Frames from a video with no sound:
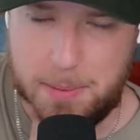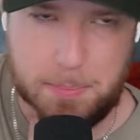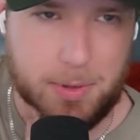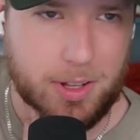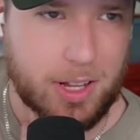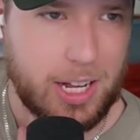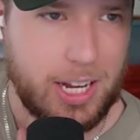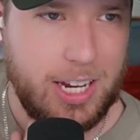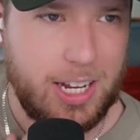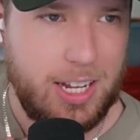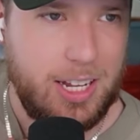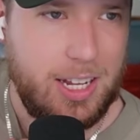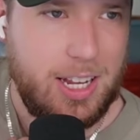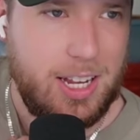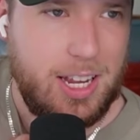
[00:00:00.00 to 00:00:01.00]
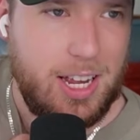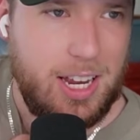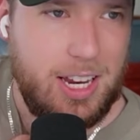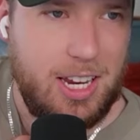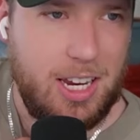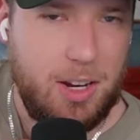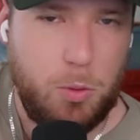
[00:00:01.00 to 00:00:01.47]
But like,
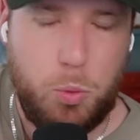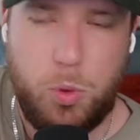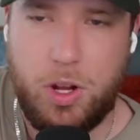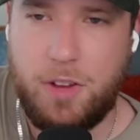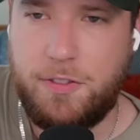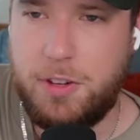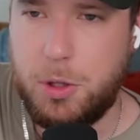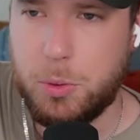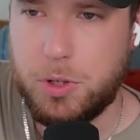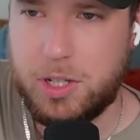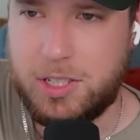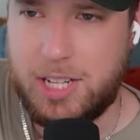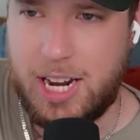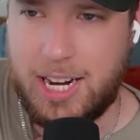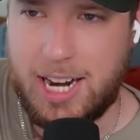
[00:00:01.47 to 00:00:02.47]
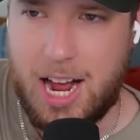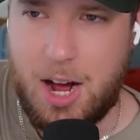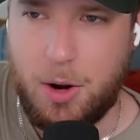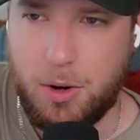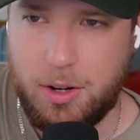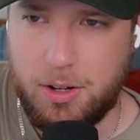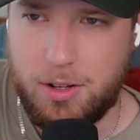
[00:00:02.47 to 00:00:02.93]
if you were to take
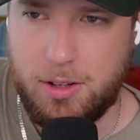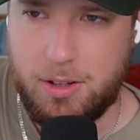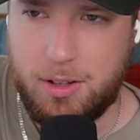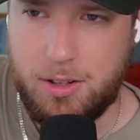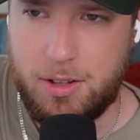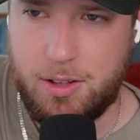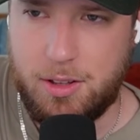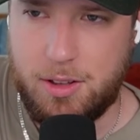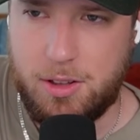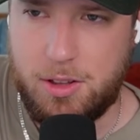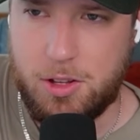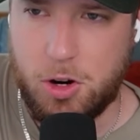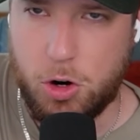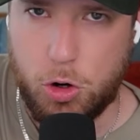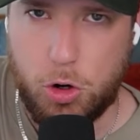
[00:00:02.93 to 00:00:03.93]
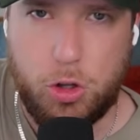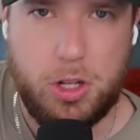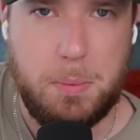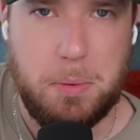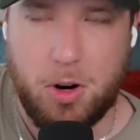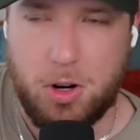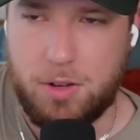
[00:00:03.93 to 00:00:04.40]
out the
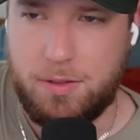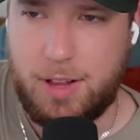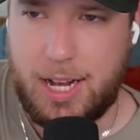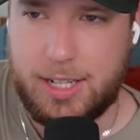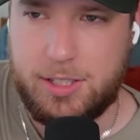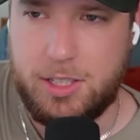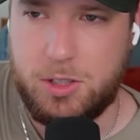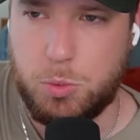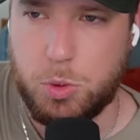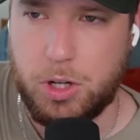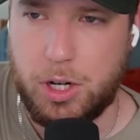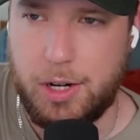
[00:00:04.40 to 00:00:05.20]
early part of last season where